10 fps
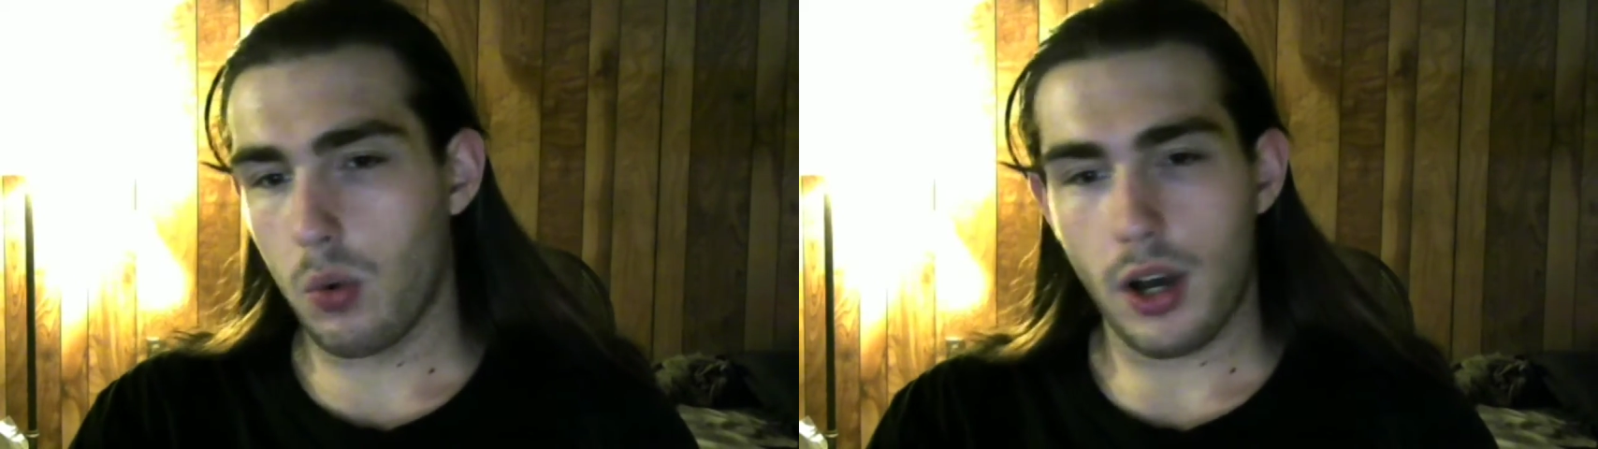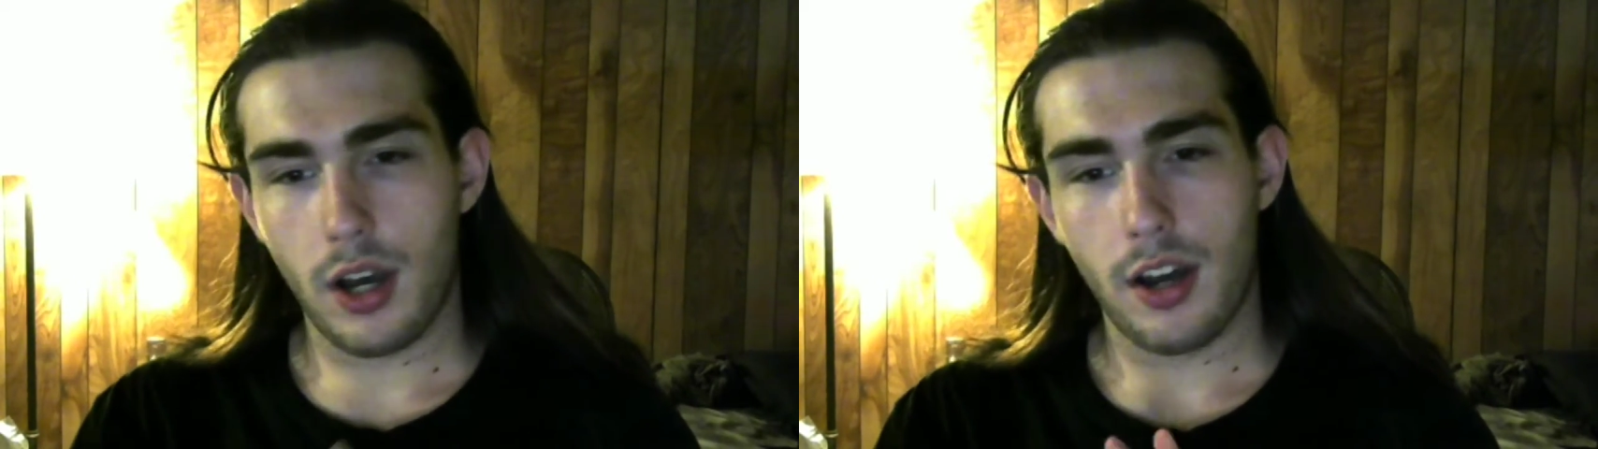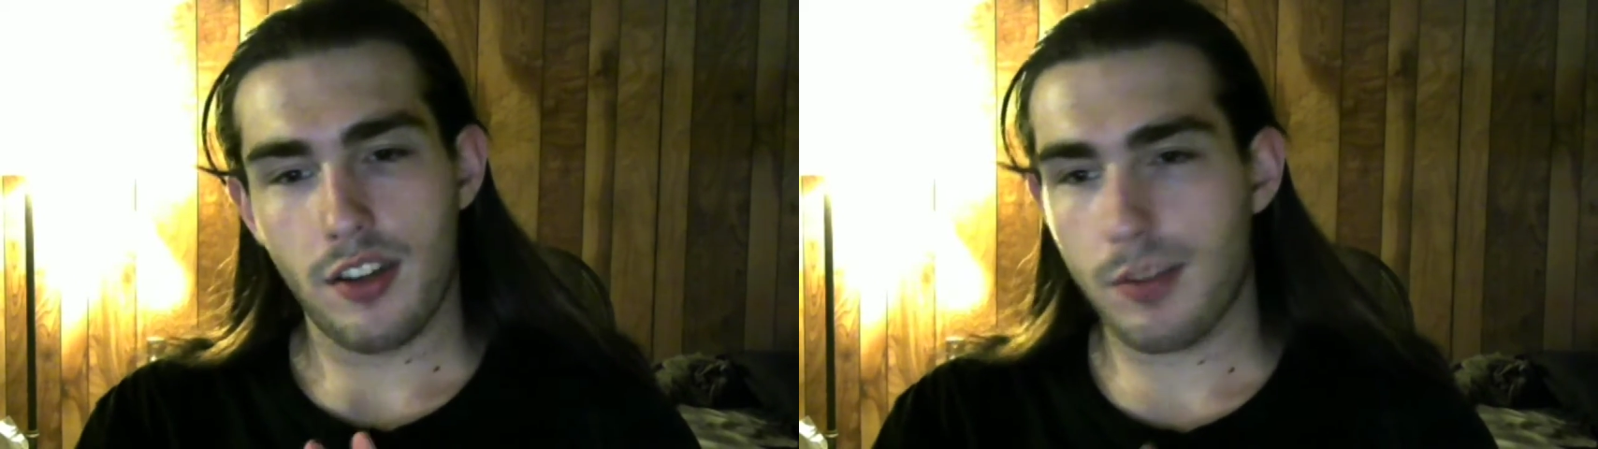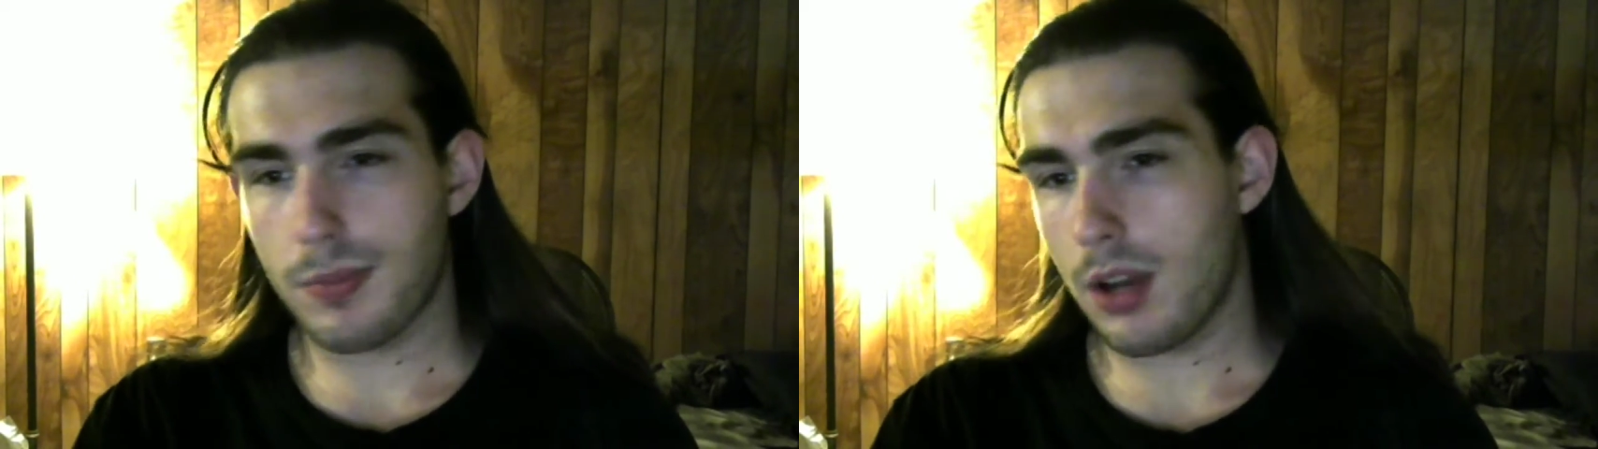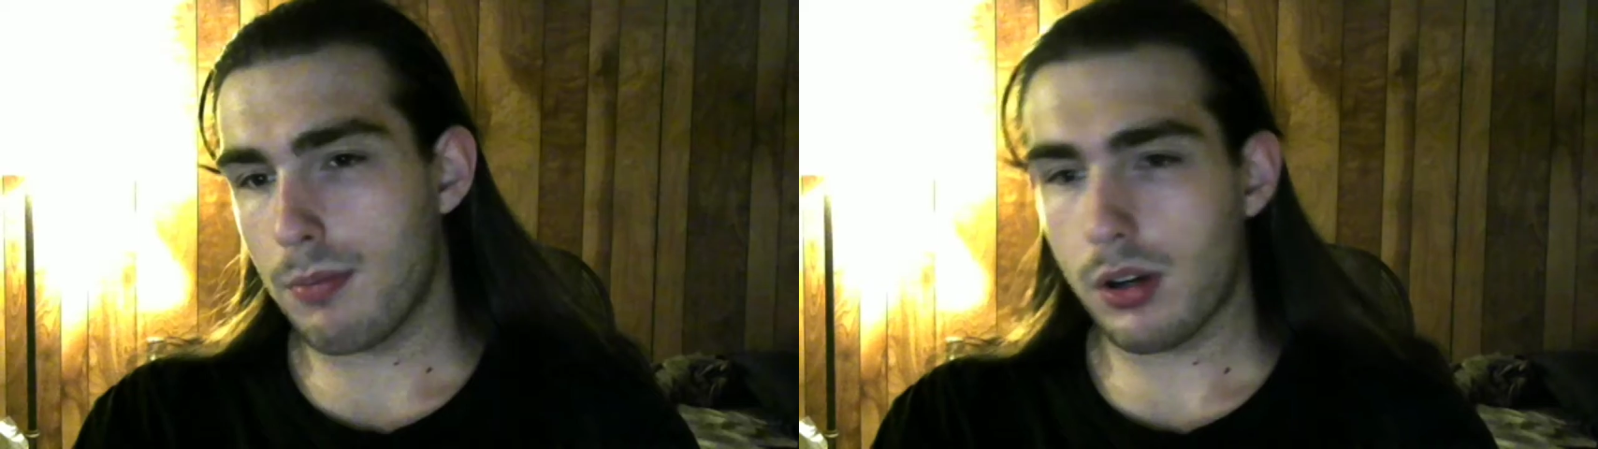Uh,
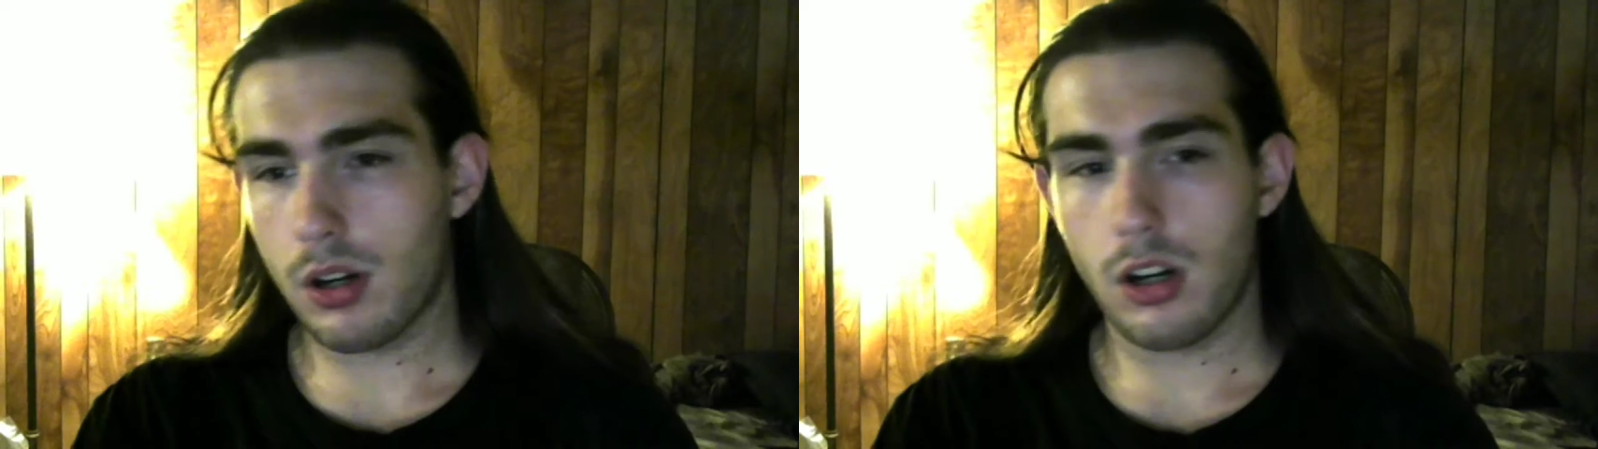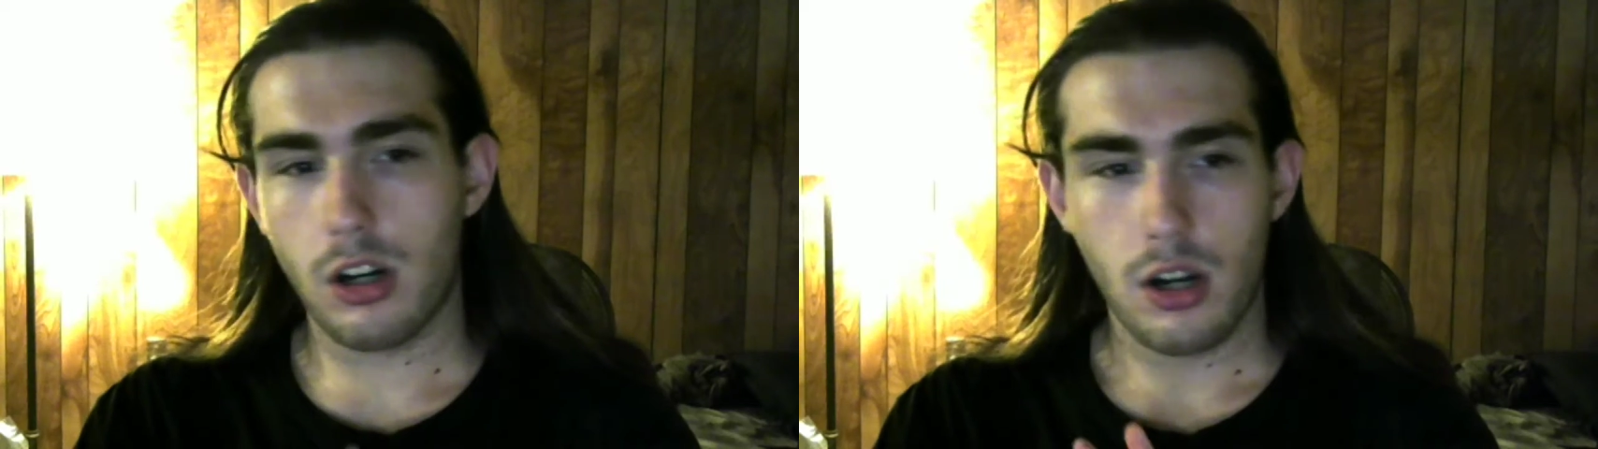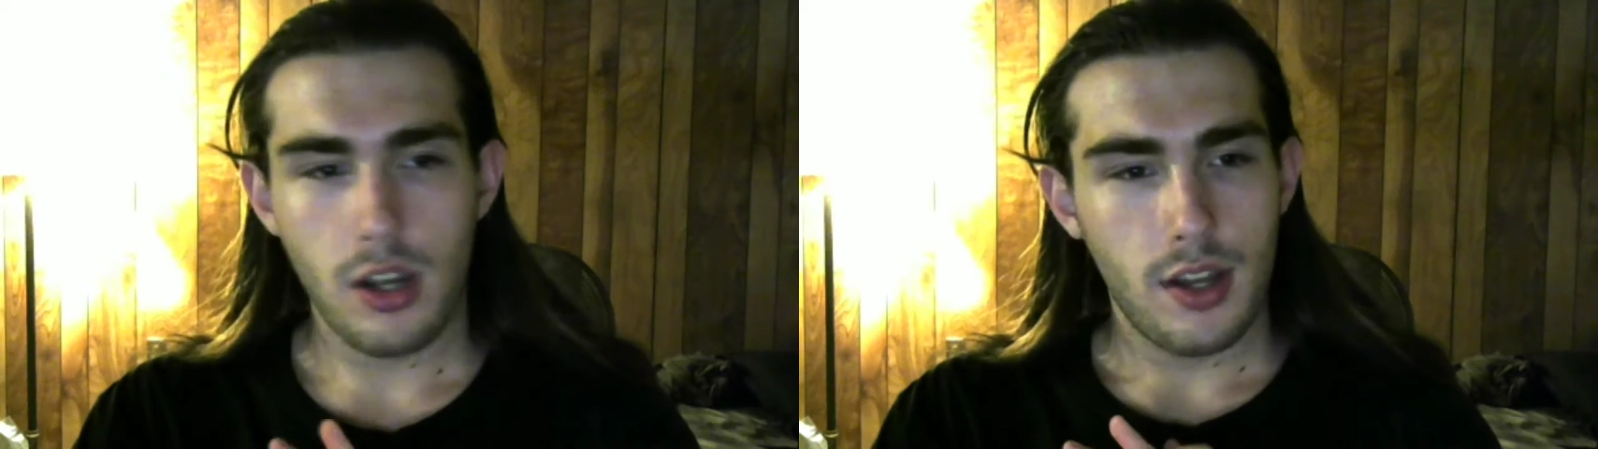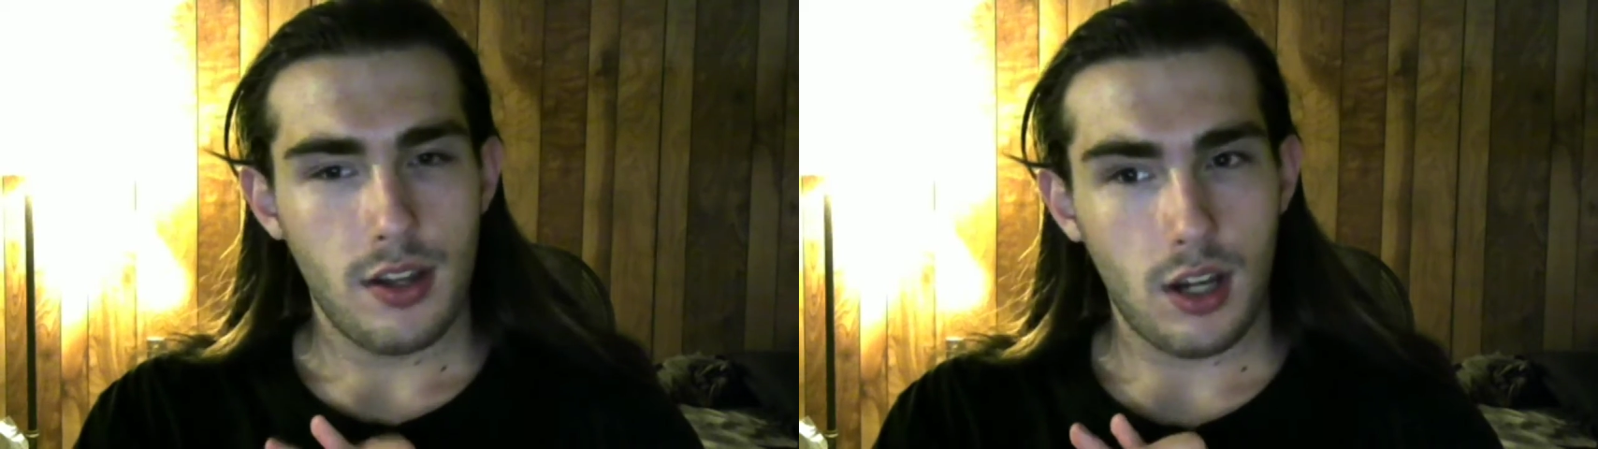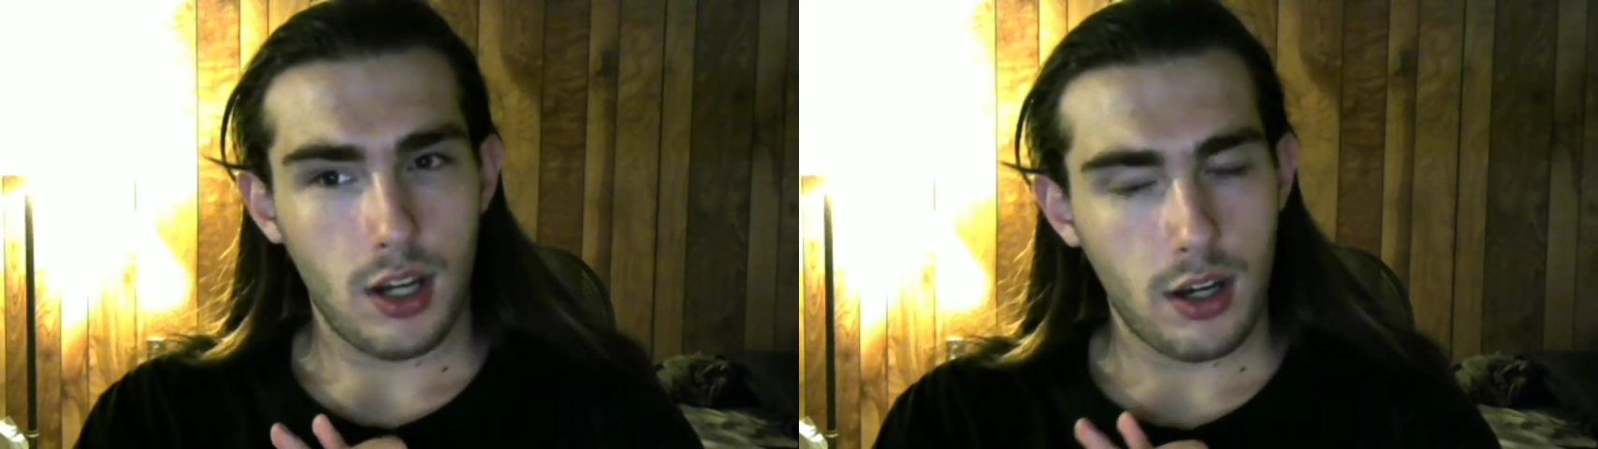September,
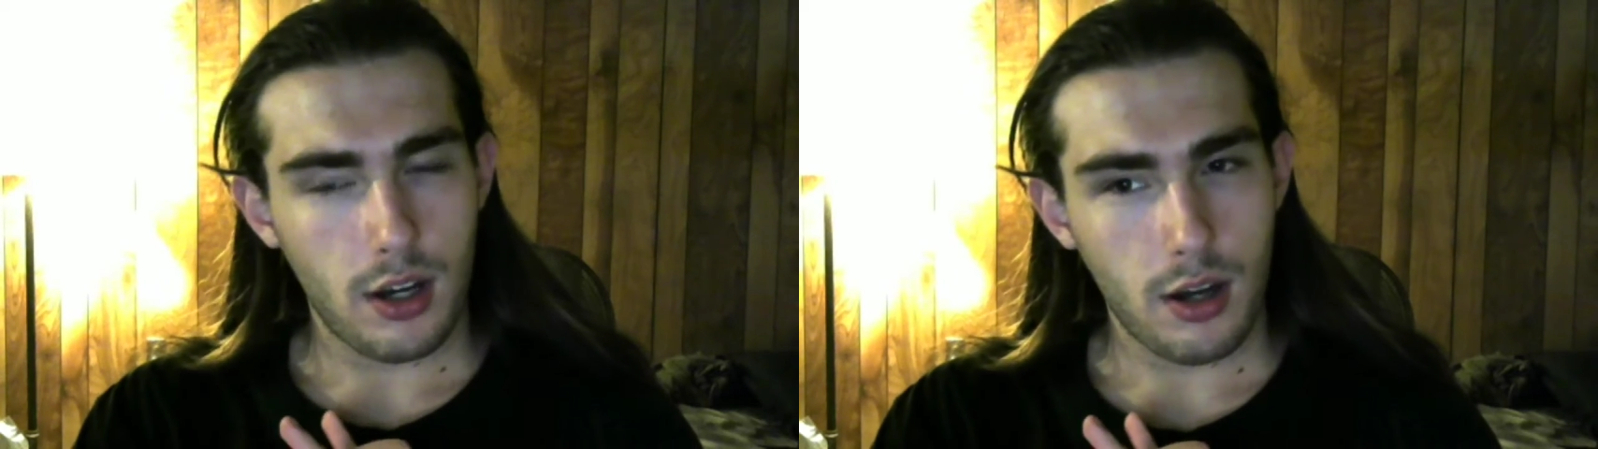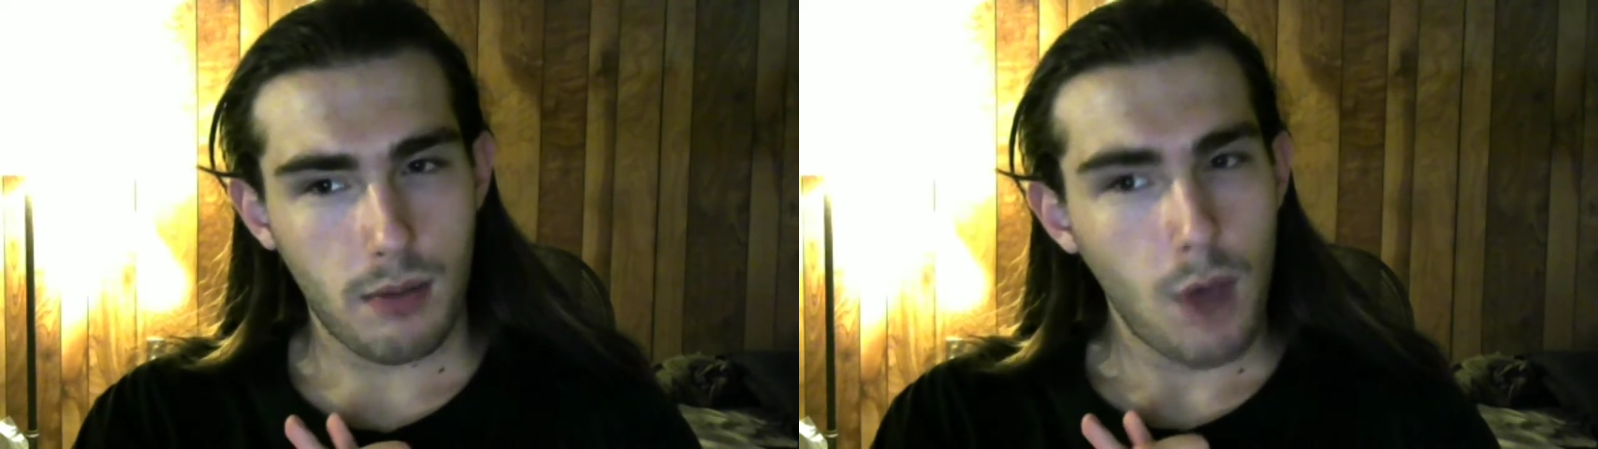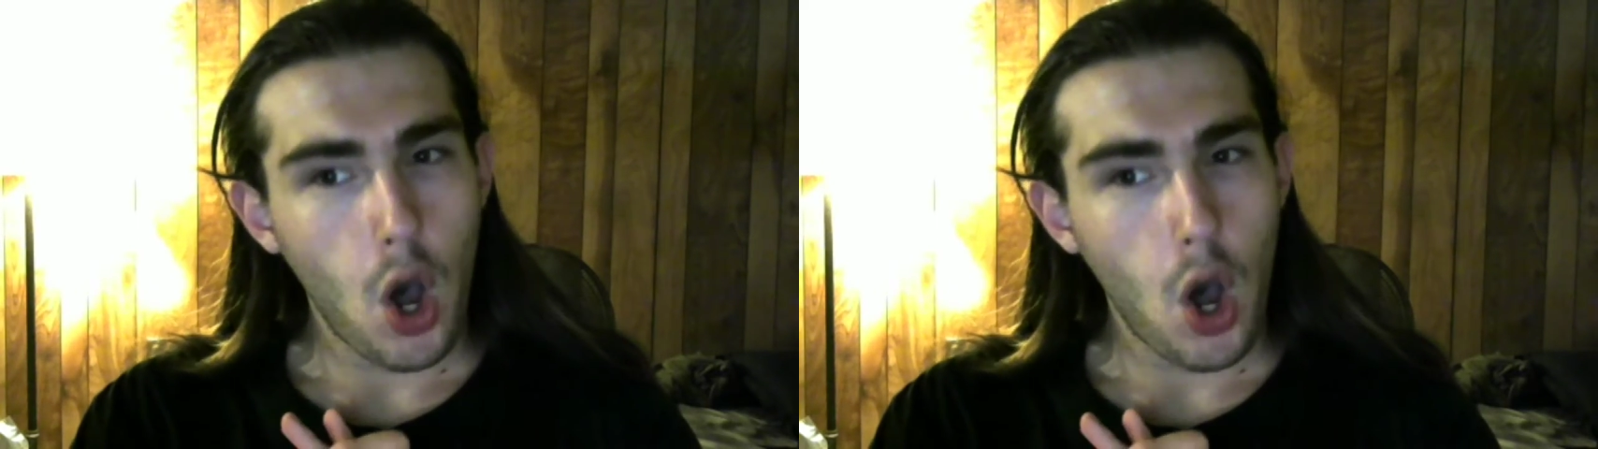uh,